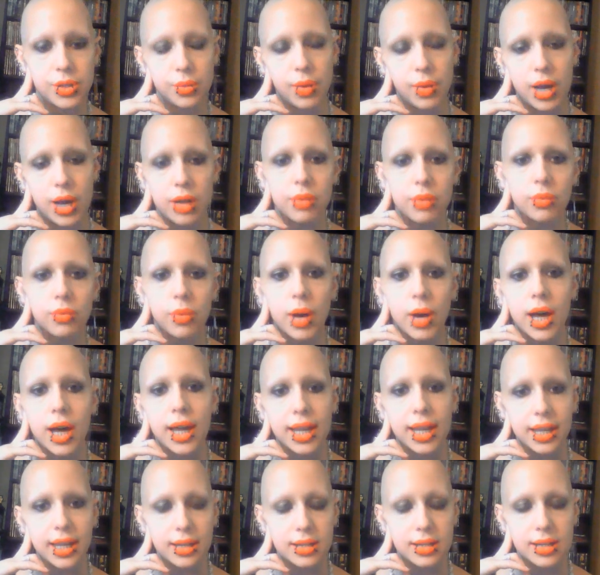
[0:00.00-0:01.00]

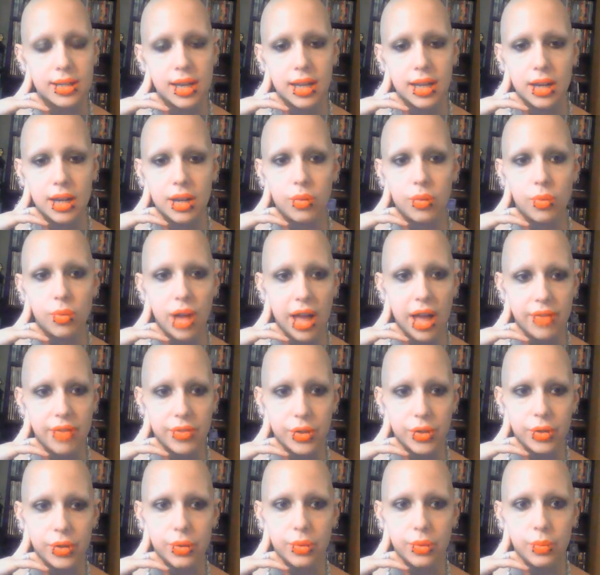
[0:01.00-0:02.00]
unwind and
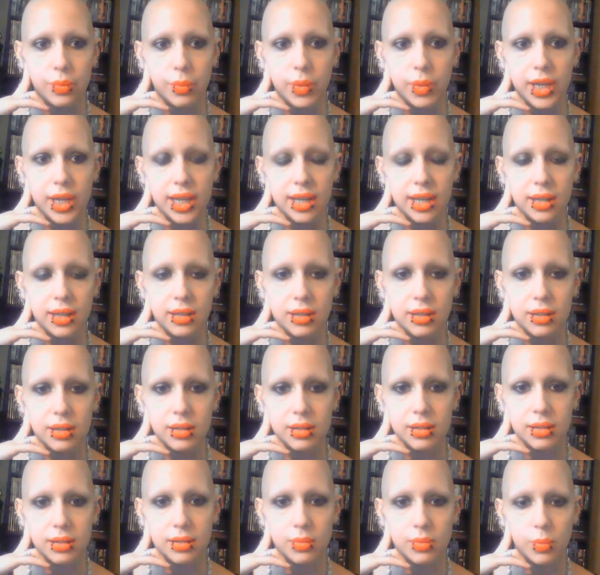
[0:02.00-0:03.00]
unravel when
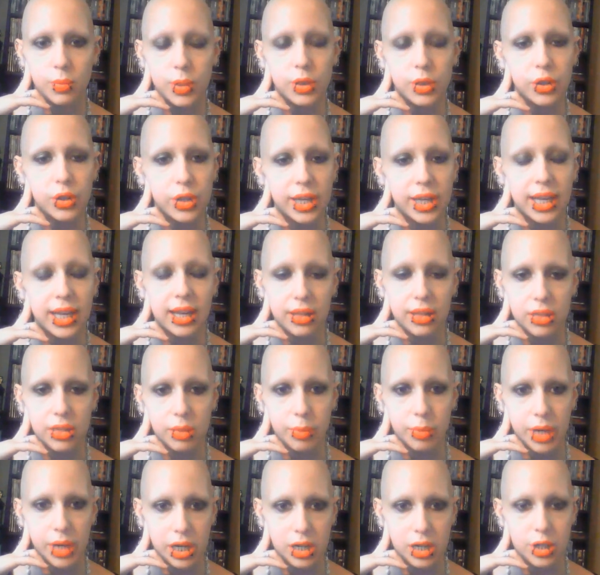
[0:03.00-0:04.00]
looking at the
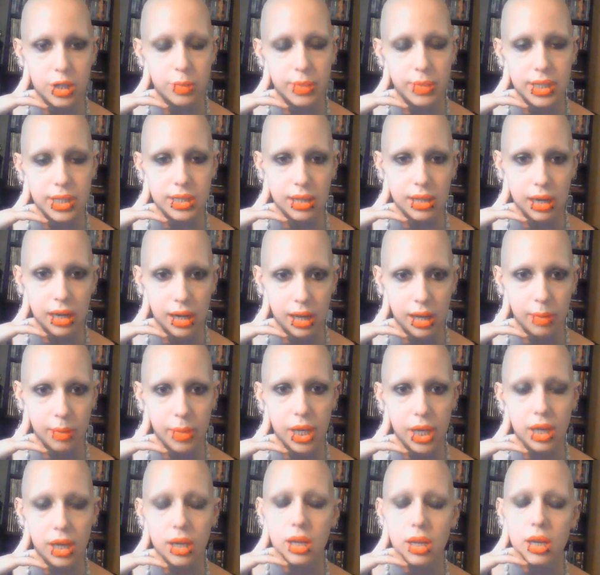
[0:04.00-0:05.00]
punishment dynamic.